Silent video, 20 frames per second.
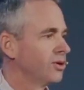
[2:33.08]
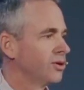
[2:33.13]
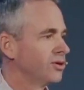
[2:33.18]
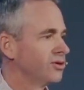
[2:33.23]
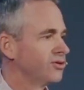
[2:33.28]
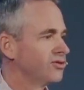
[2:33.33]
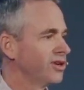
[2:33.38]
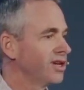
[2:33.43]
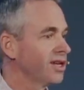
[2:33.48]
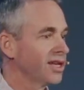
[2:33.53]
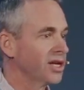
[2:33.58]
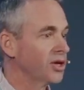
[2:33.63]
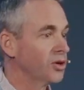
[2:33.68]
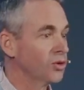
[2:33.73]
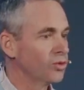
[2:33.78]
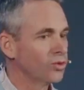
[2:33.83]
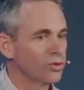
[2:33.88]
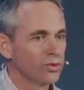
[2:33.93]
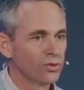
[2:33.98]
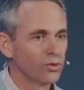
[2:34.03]
really
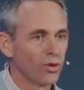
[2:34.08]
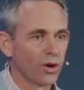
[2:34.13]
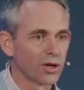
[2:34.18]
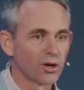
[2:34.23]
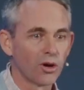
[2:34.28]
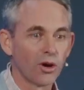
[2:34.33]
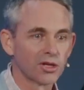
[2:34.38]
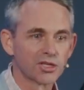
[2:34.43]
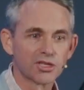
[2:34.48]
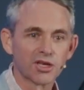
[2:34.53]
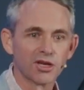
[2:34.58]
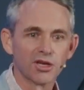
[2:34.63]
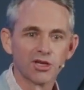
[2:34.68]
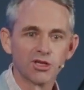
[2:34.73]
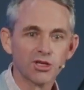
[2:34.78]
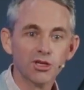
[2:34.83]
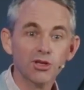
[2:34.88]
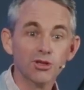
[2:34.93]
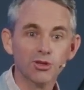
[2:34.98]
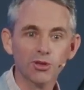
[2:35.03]
what God's going to
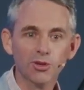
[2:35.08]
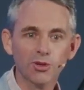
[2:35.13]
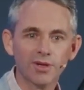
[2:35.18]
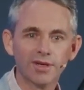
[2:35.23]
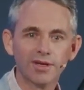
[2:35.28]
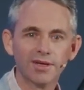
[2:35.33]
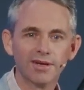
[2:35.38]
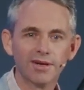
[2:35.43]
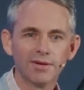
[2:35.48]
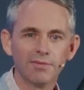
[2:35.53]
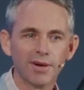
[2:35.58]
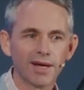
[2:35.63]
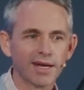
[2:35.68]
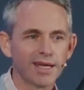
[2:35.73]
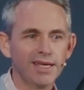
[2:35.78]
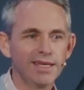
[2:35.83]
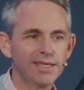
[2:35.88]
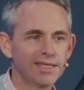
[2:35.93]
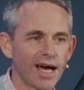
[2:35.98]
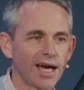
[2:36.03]
do, but
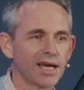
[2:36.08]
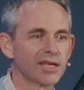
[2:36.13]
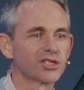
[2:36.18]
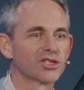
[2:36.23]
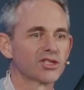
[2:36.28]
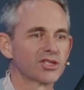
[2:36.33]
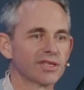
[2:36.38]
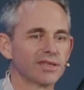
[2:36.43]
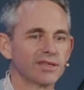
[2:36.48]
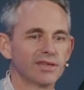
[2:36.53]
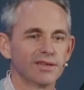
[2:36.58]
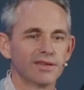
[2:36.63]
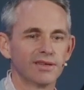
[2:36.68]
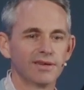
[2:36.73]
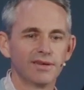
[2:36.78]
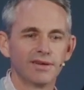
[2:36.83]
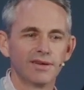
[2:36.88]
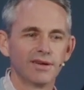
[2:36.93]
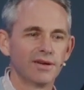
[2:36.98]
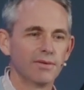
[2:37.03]
He does
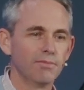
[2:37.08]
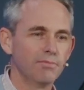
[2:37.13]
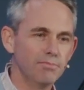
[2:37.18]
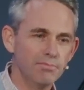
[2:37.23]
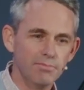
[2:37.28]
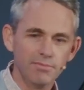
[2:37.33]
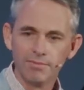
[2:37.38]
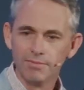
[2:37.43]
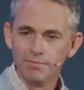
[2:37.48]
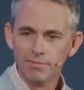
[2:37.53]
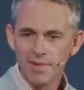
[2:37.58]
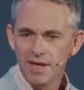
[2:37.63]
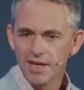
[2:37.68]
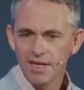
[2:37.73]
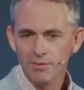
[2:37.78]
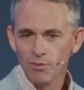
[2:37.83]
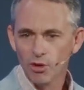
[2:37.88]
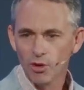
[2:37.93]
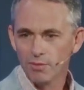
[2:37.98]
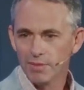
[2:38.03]
many
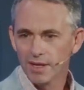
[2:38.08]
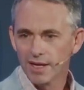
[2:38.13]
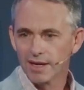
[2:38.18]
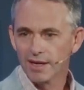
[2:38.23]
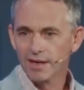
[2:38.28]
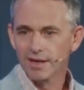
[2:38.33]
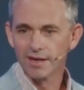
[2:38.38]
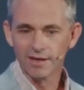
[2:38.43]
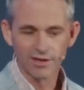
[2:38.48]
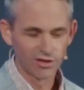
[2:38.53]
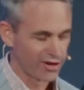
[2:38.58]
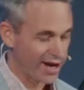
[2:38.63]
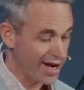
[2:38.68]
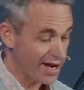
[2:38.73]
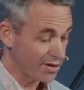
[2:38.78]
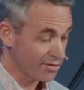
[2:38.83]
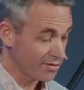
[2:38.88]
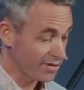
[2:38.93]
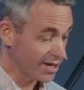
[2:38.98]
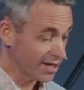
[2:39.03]
more bigger,
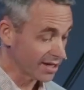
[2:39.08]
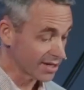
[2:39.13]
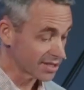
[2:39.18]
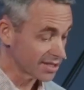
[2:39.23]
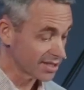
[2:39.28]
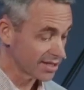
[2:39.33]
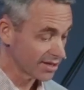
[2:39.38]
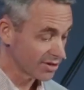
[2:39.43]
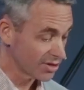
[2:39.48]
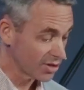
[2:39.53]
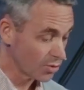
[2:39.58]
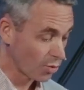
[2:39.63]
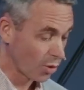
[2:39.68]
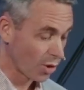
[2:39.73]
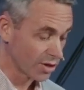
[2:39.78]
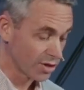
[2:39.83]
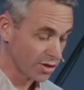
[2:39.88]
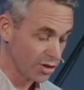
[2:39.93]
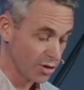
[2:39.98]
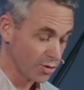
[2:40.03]
grander things than what
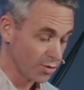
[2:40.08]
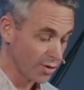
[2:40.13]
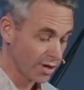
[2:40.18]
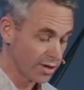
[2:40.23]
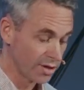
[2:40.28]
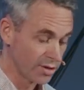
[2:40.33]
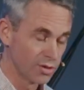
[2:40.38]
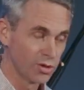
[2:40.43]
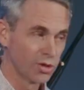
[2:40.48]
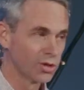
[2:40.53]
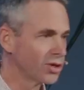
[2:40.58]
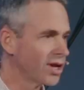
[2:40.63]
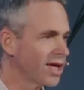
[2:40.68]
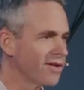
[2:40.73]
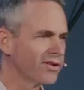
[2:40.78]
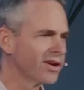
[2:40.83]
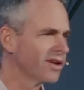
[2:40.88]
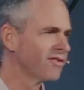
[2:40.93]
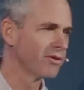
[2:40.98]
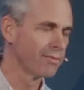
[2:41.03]
you could
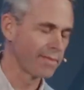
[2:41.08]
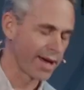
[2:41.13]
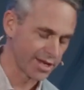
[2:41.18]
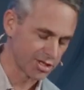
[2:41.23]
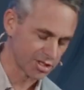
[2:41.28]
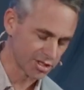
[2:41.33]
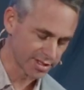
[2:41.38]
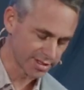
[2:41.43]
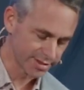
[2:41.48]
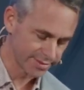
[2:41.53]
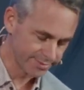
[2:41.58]
ever have imagined.